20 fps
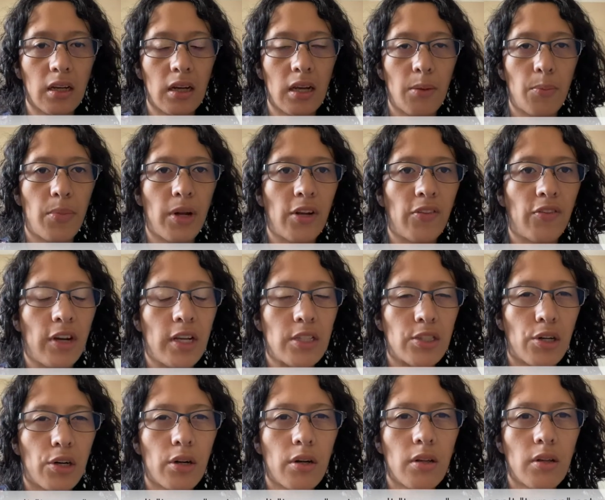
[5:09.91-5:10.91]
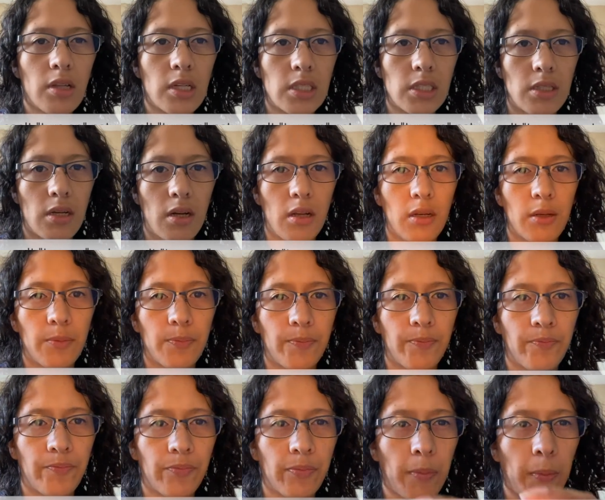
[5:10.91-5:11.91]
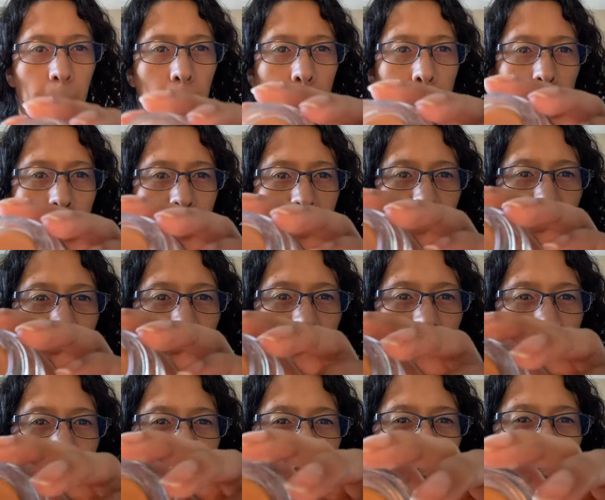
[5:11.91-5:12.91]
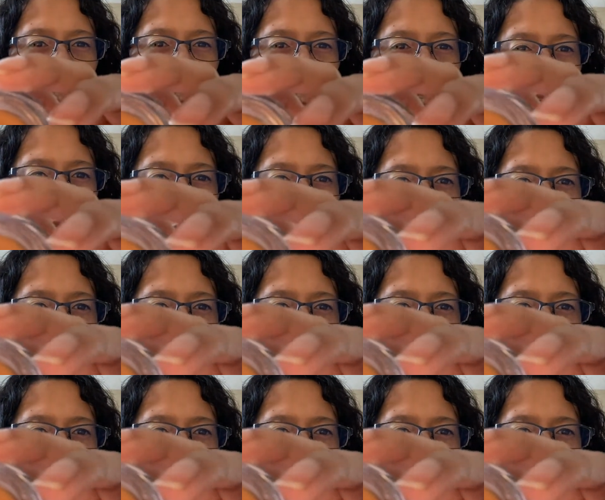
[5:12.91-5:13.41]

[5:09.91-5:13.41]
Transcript: but if I turn this on, yeah, it's just yellow,